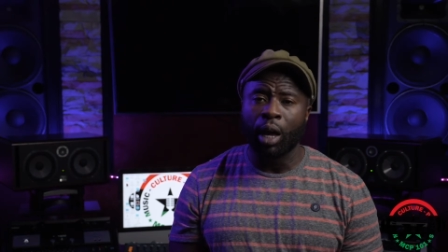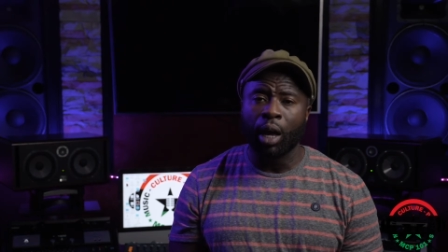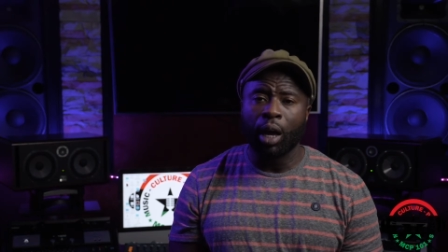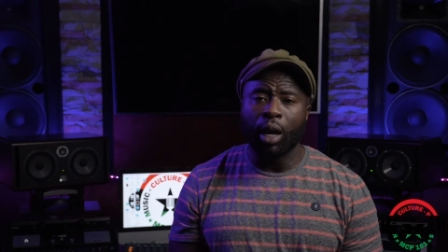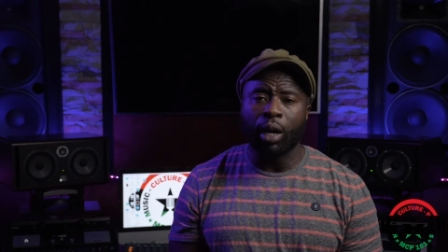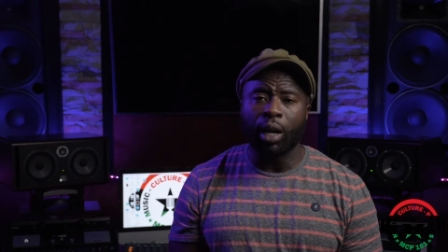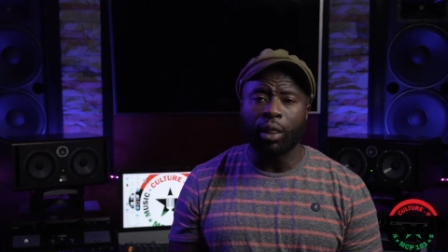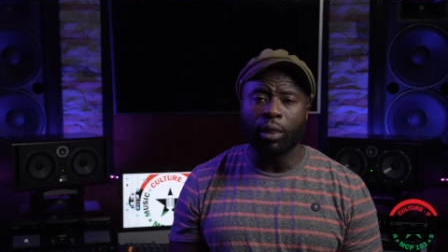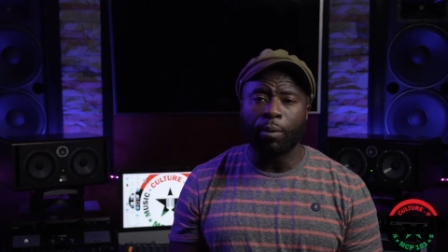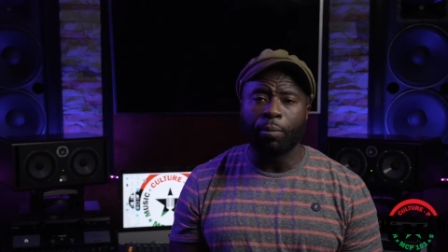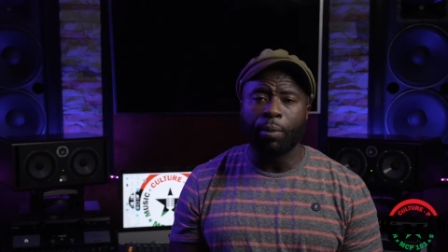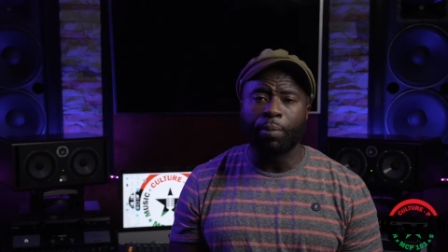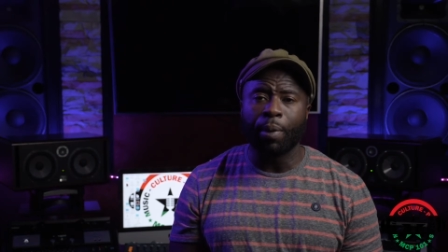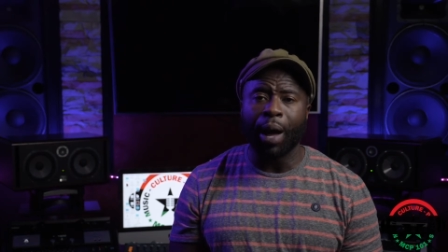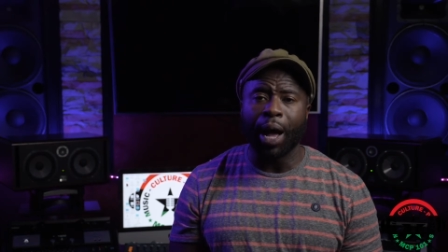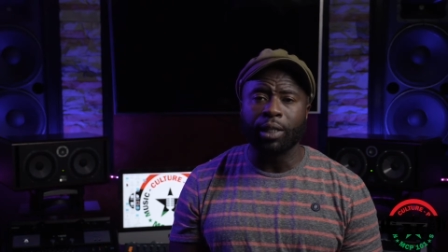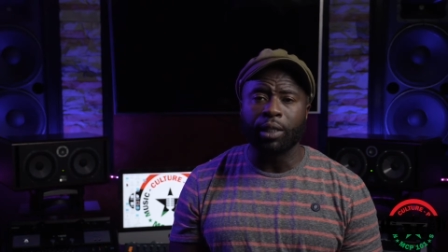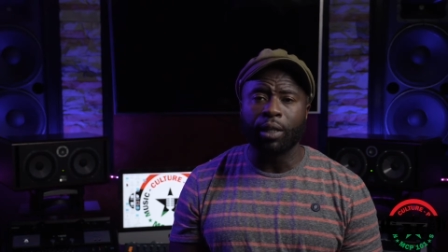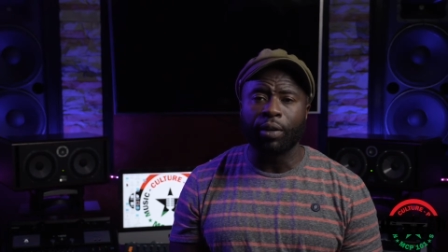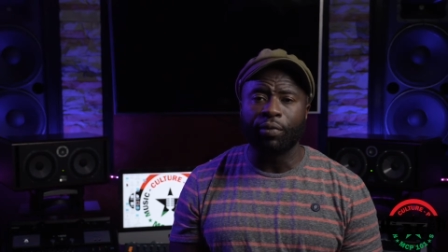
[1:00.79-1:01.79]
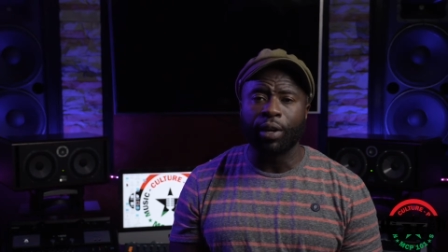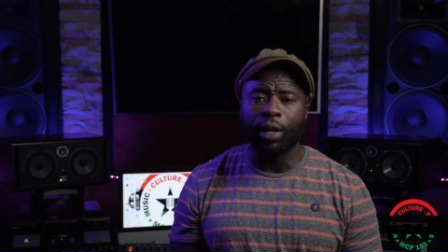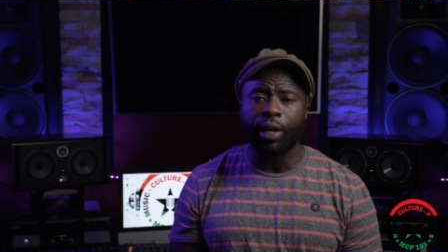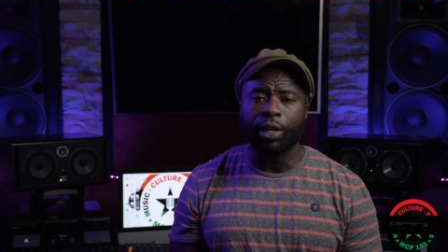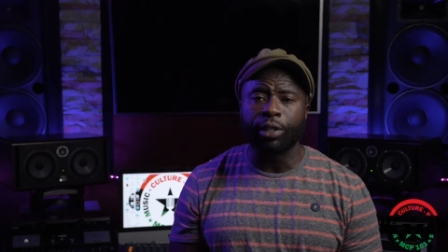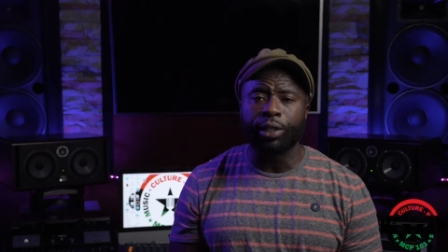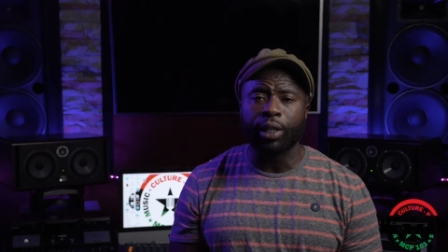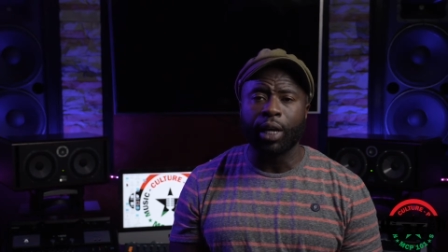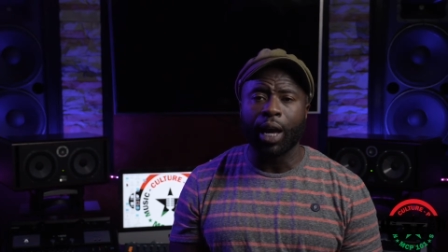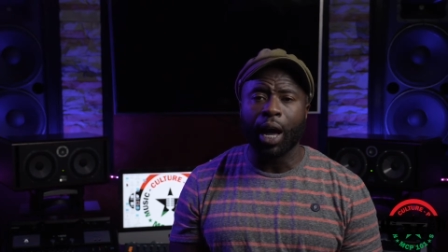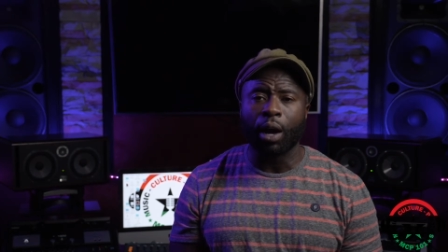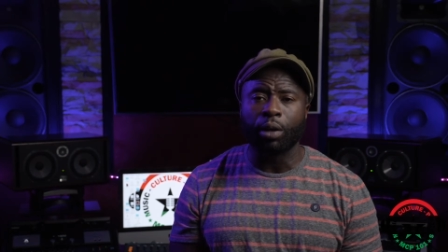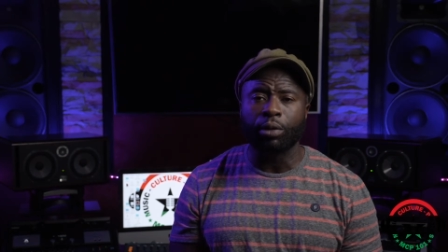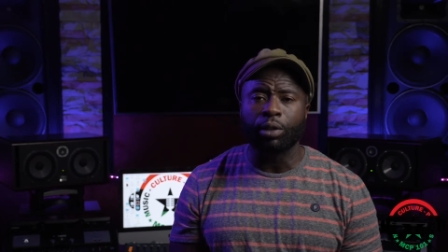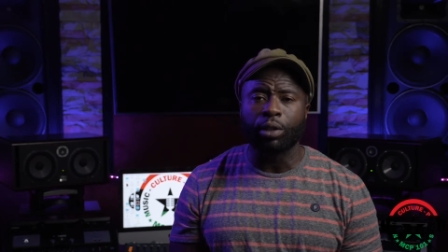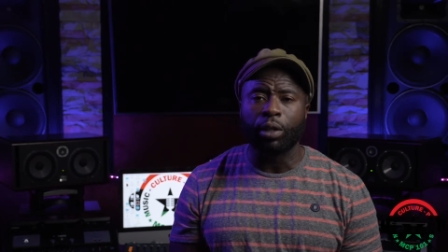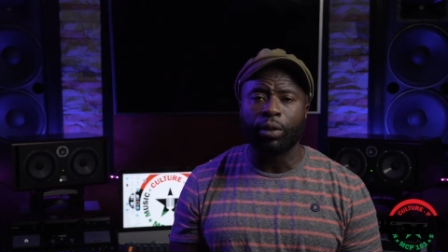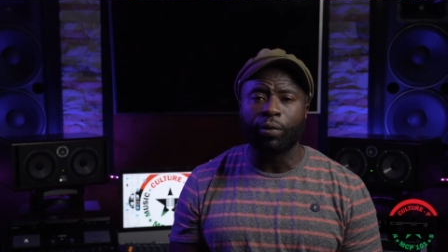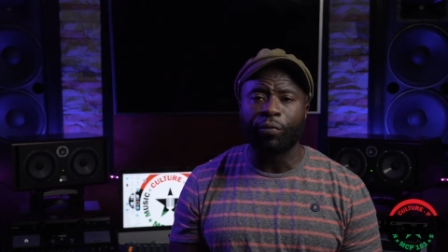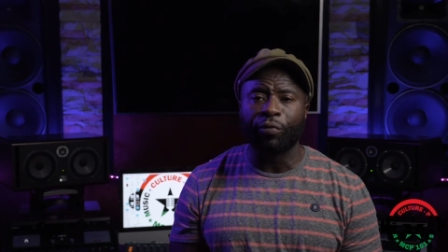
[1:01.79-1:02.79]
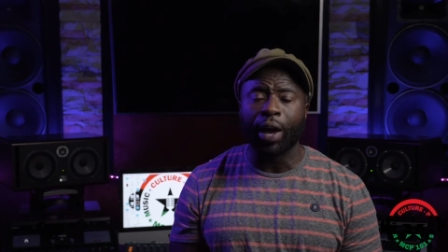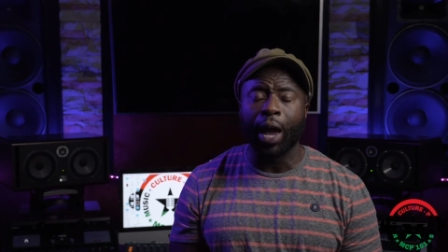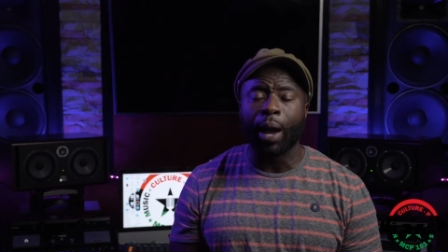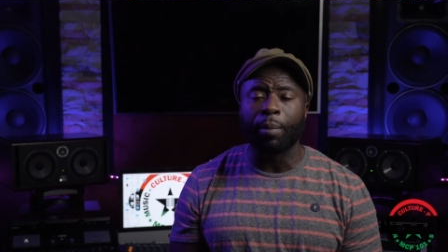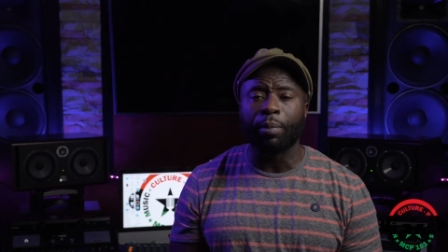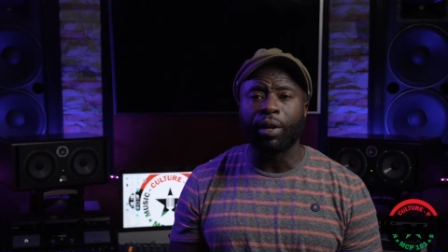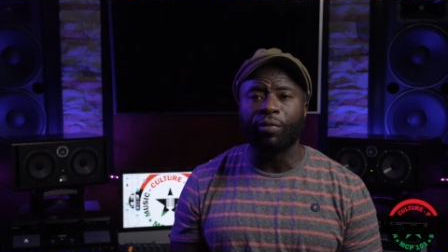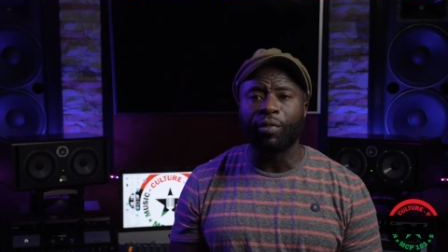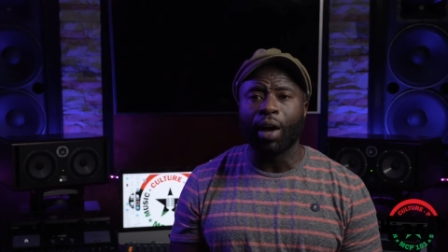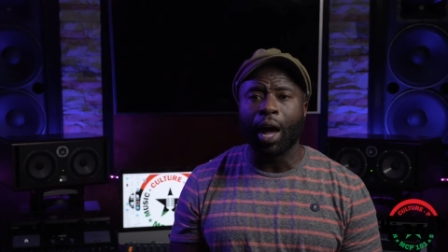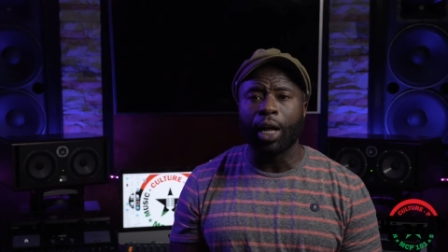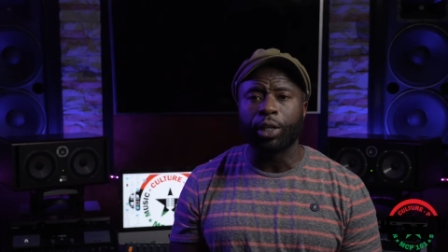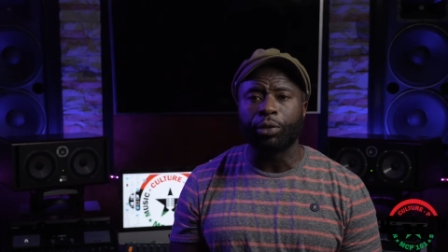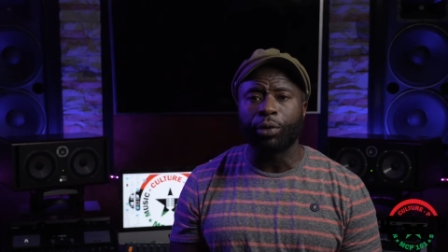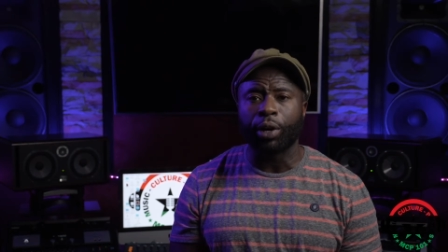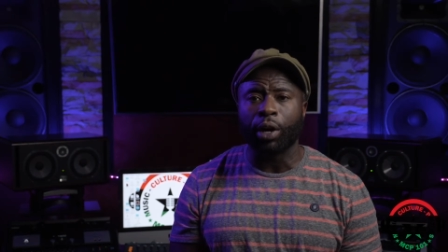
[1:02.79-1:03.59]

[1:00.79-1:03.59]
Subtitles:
and nothing but positive energy out to the family of Andre